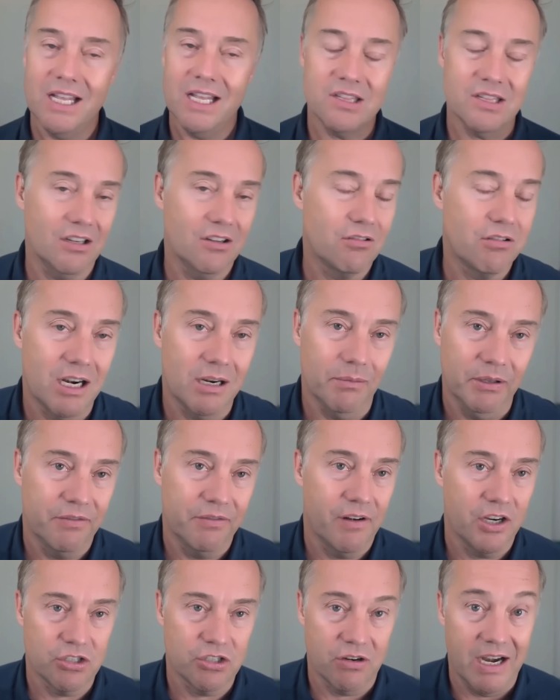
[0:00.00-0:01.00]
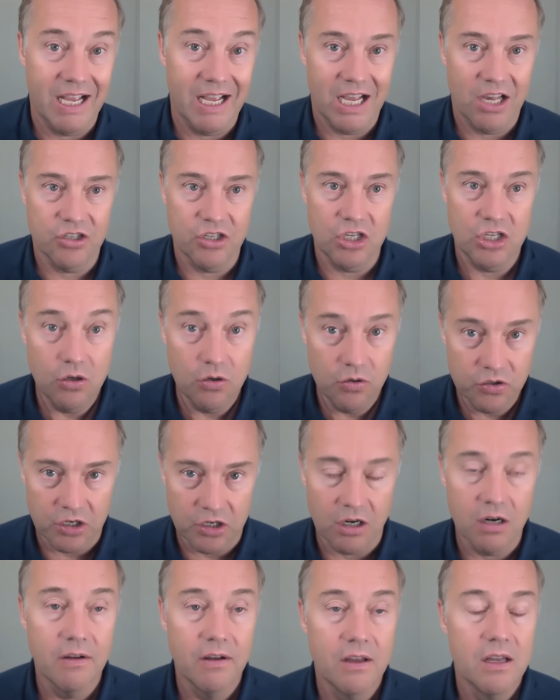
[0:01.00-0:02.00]
it's incredibly frustrating as a
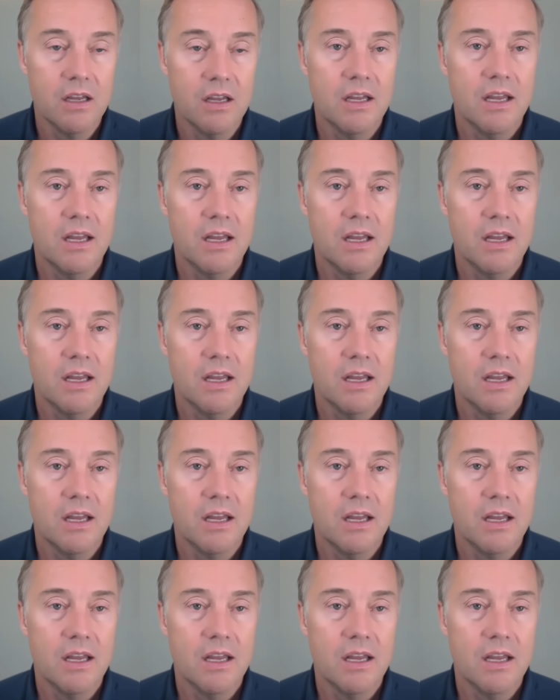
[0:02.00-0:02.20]
user.